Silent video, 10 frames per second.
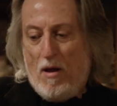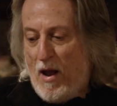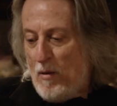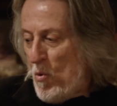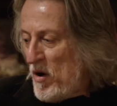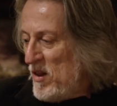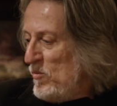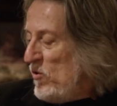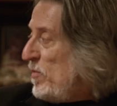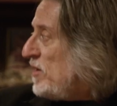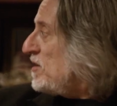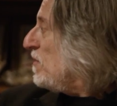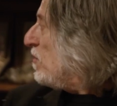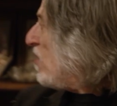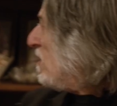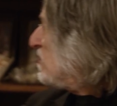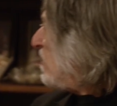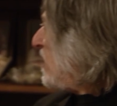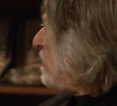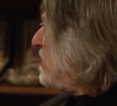And one of the movements of the Brahms
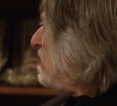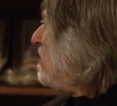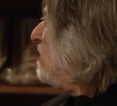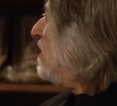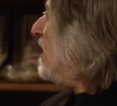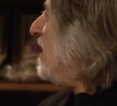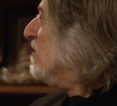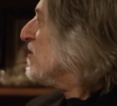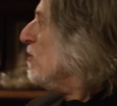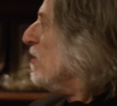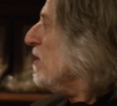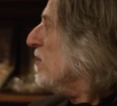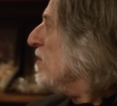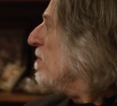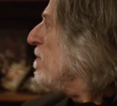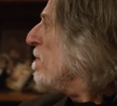Requiem, I have the score here,